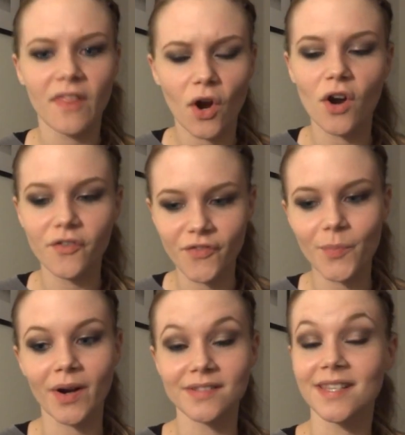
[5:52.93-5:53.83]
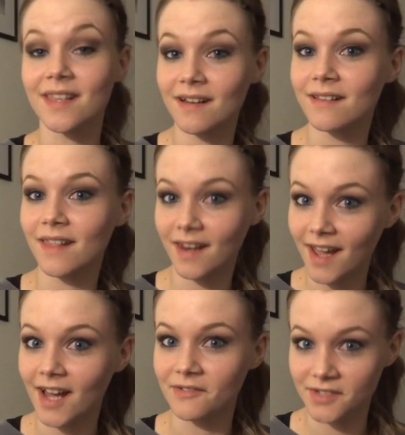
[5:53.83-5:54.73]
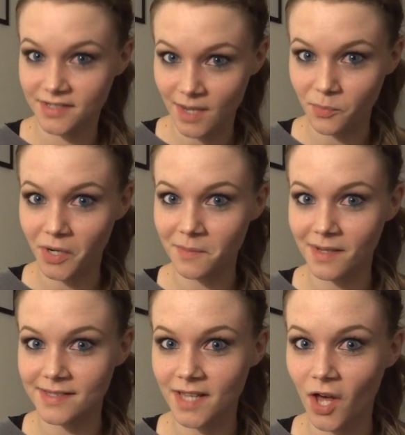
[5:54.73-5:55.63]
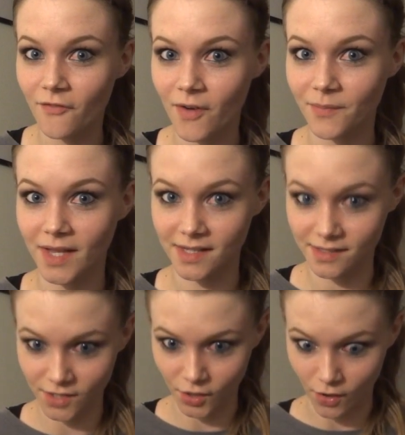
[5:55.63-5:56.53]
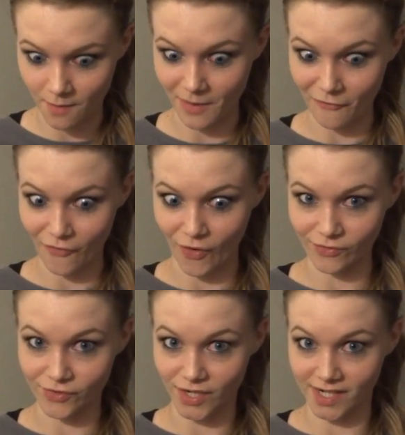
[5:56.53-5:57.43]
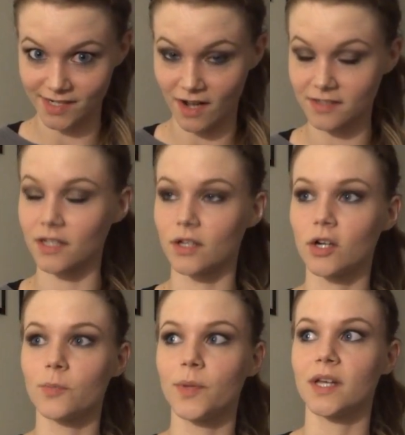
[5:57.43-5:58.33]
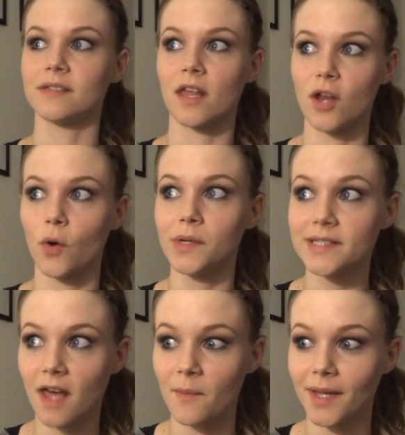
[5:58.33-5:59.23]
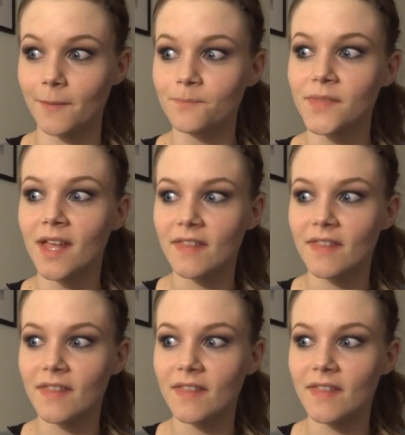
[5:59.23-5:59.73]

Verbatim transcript: There are a few parts in there that I have to separate myself. I'm like, you know, on my phone trying not to look because I know what's coming.